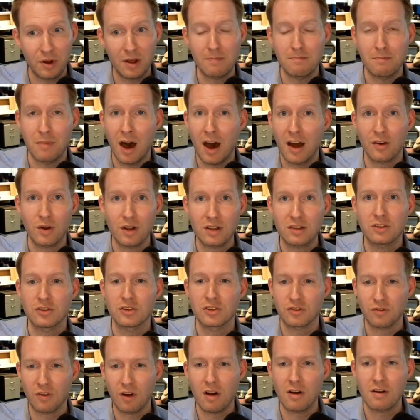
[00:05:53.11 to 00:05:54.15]
moderate to
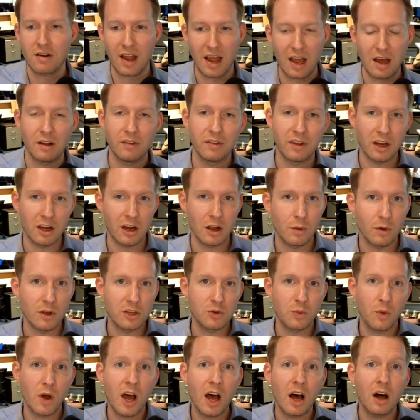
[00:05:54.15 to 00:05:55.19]
strong El Nino as
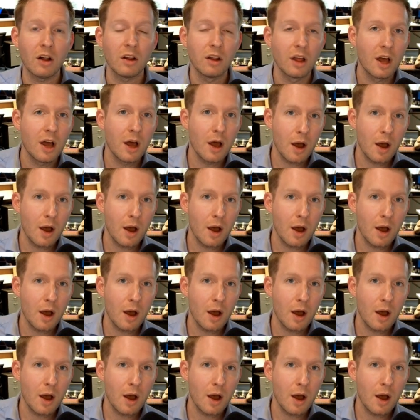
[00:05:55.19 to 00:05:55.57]
well